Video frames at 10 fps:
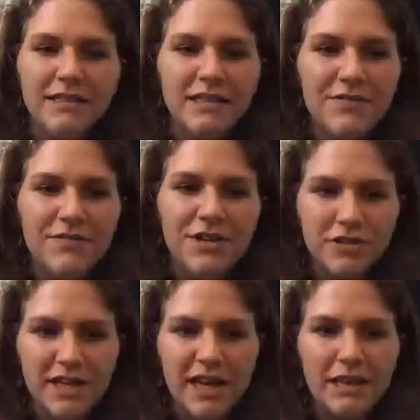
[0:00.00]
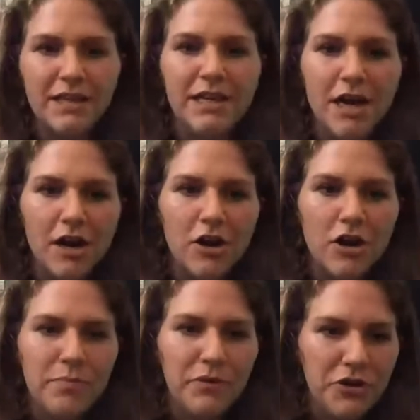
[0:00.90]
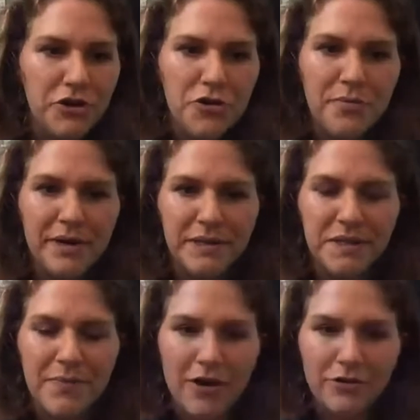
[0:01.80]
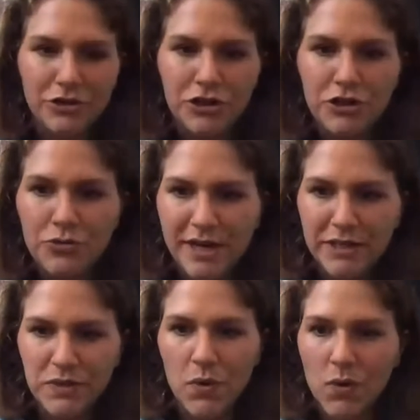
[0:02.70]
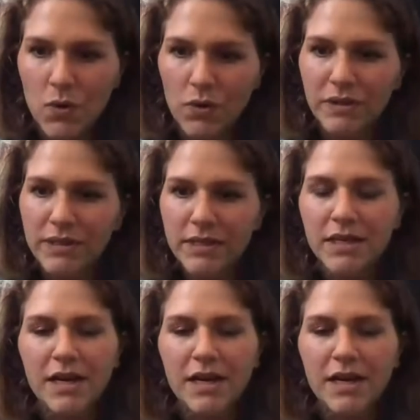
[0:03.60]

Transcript: And you're saying the younger bloom is about 2 weeks old.